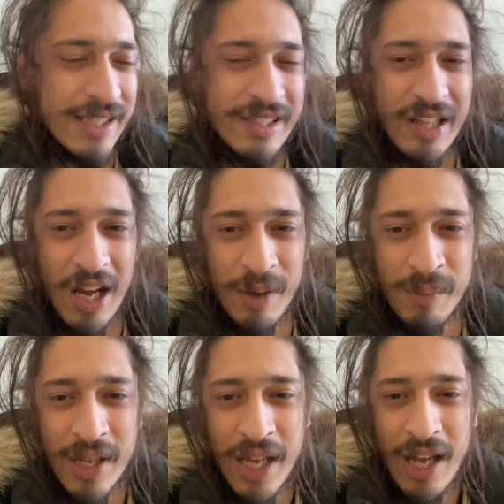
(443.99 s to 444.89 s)

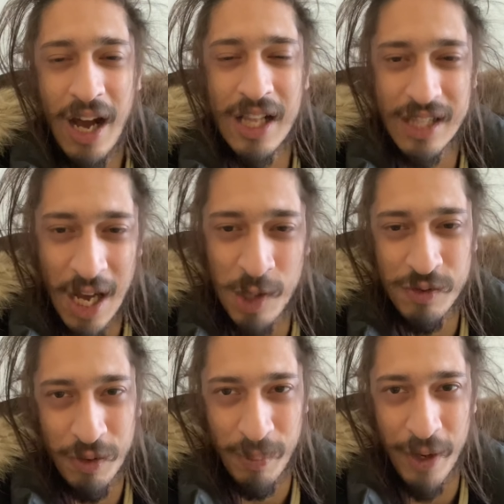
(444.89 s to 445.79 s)
Islam
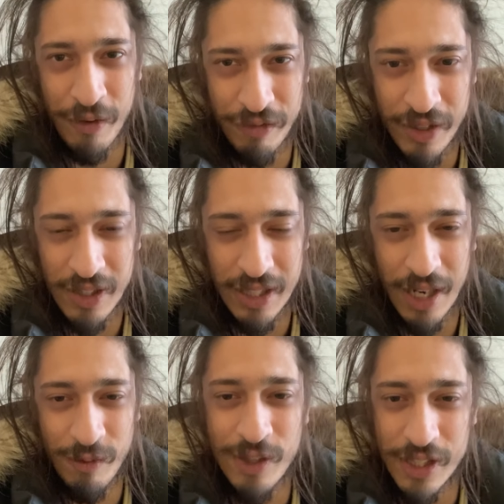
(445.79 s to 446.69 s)
allows for
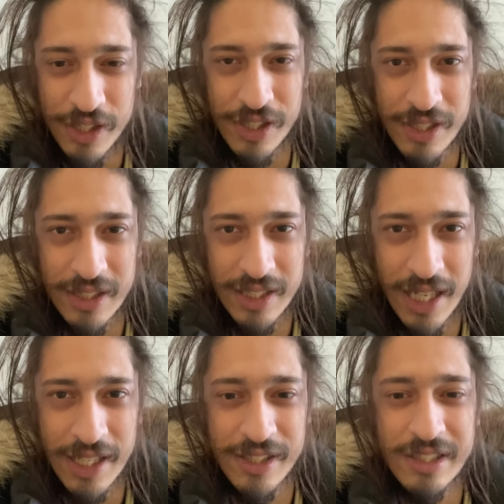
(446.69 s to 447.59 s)
pedophilia religiously,
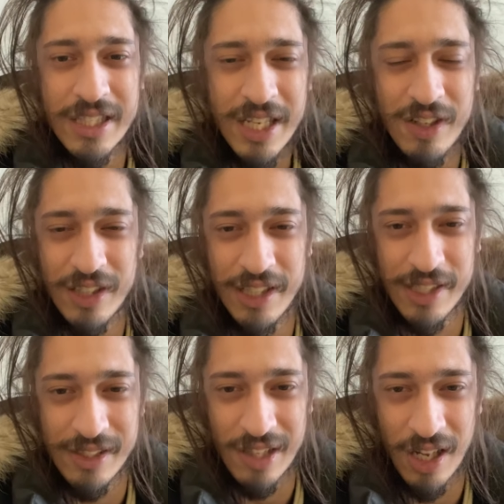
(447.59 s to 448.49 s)
that it's legal in
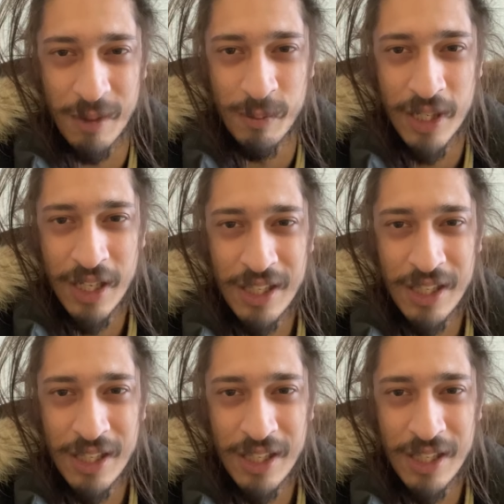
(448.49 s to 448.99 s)
Islam